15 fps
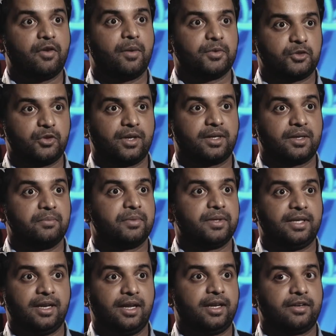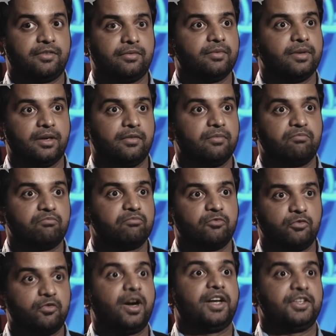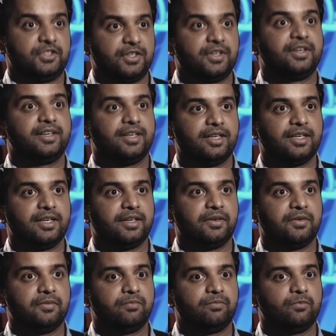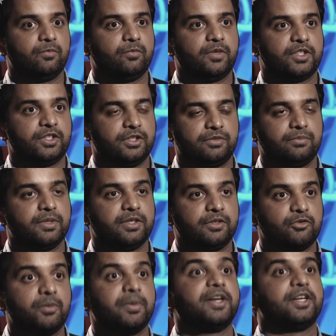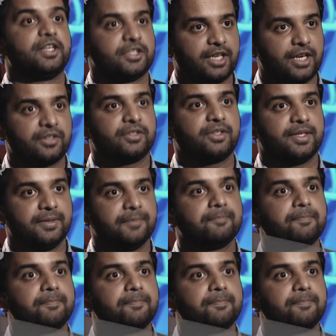pharmaceutical company like Pfizer, which has been tremendous, actually.